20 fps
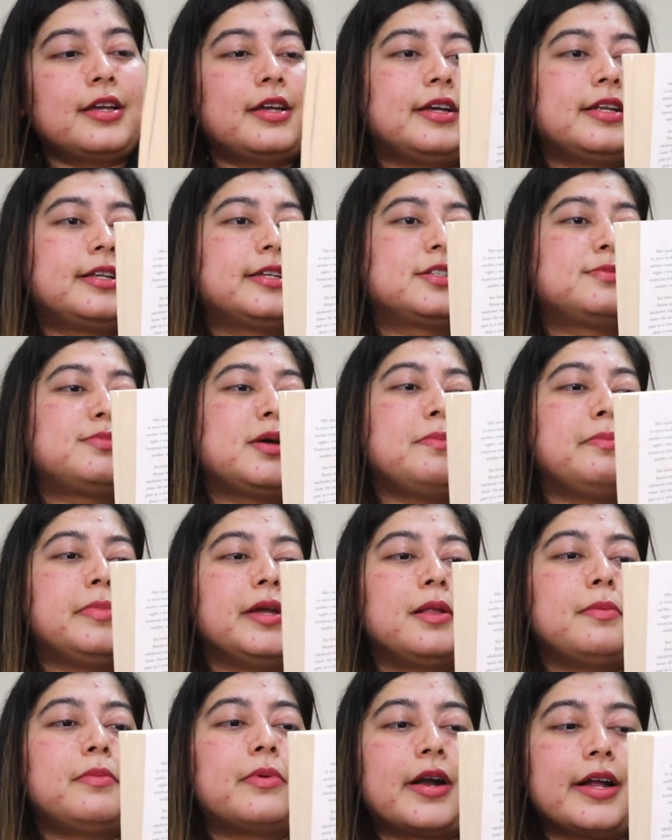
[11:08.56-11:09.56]
It is by
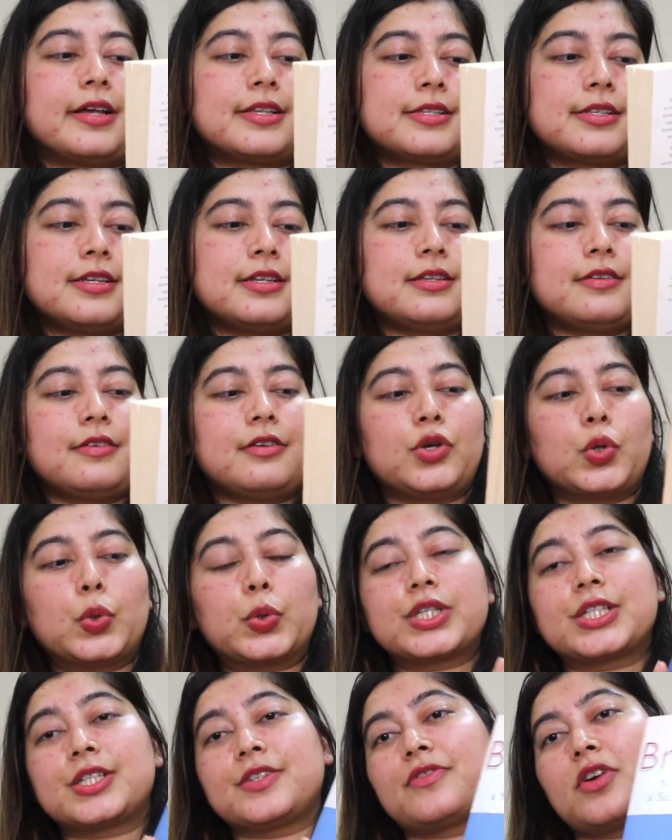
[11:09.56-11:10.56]
Bill Bryson,
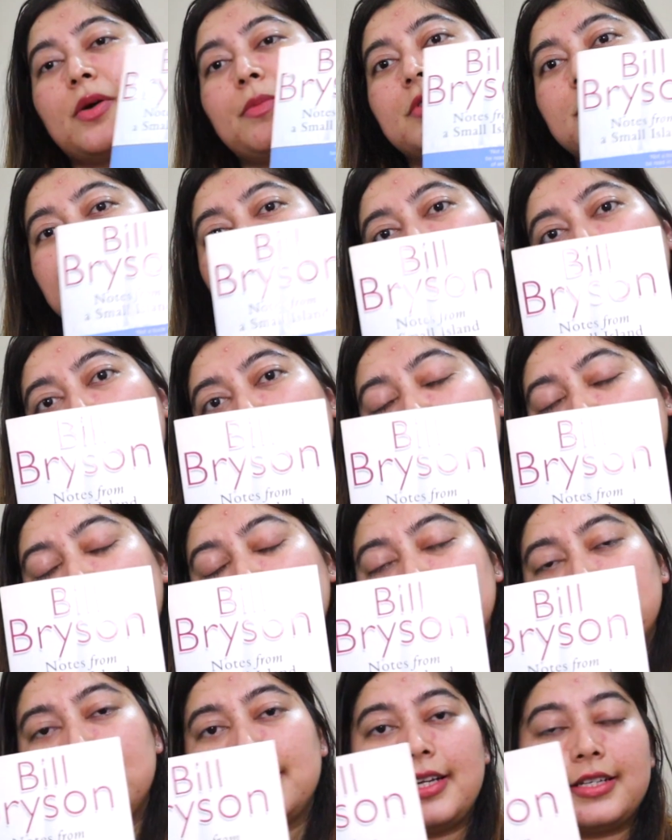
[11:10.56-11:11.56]
Notes from a Small
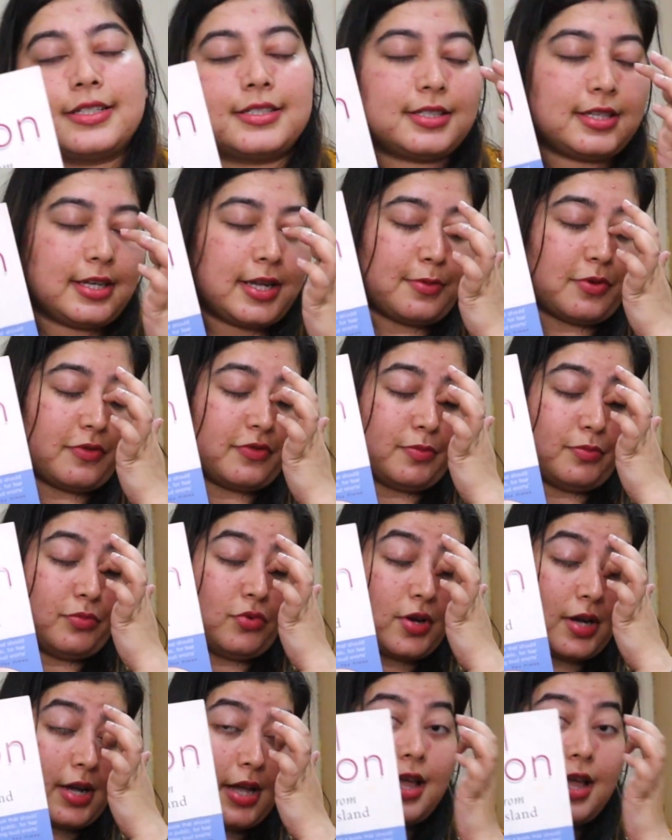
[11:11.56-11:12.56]
Island. That's the name of a book,